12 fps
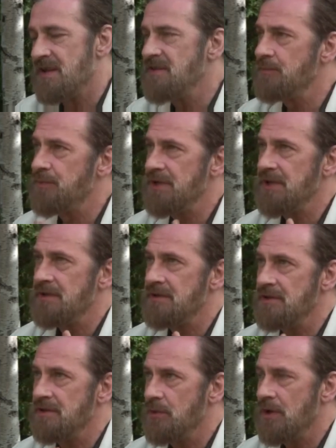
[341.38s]
Then they bring
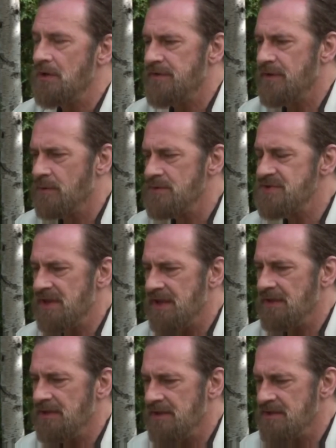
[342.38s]
in the UFOs, the
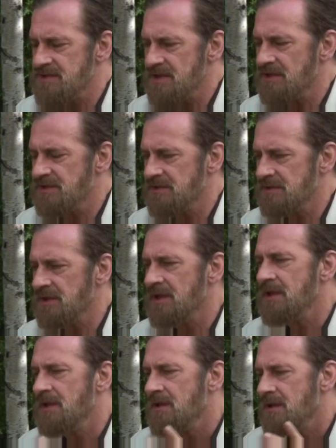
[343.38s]
aliens, until
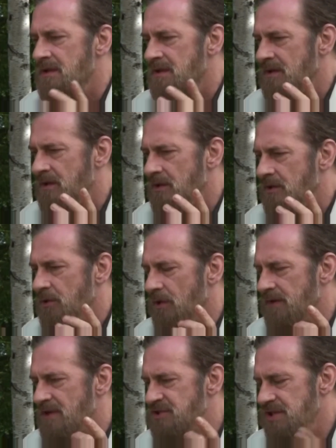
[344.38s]
you
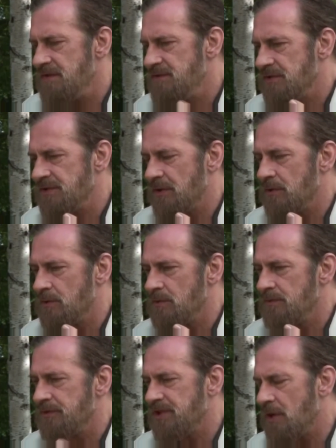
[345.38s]
have achieved your
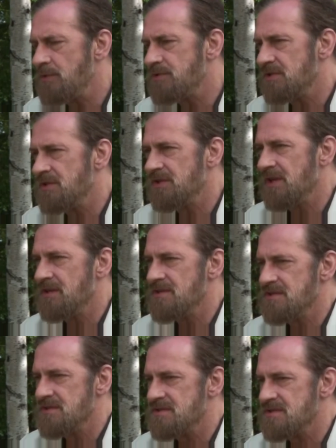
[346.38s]
goal.
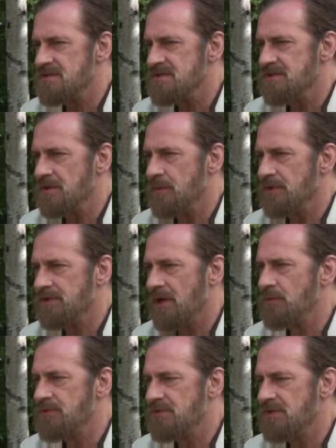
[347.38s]
Counterintelligence. Let's talk about
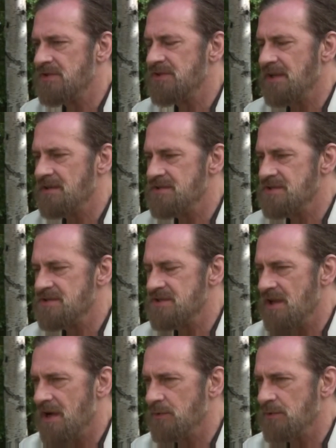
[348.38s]

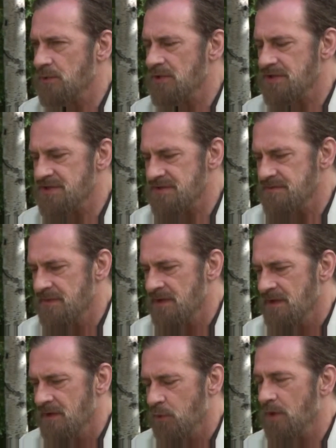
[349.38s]
counterintelligence and how it works.
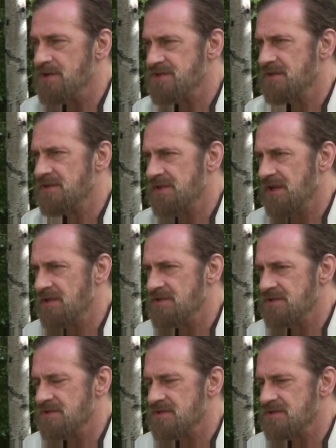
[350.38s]
What is
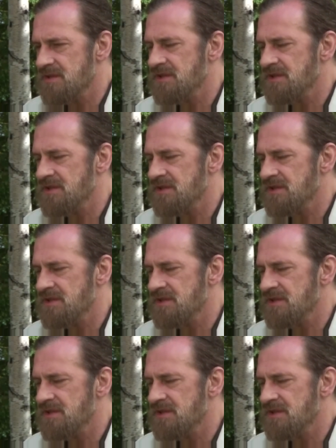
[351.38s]
intelligence?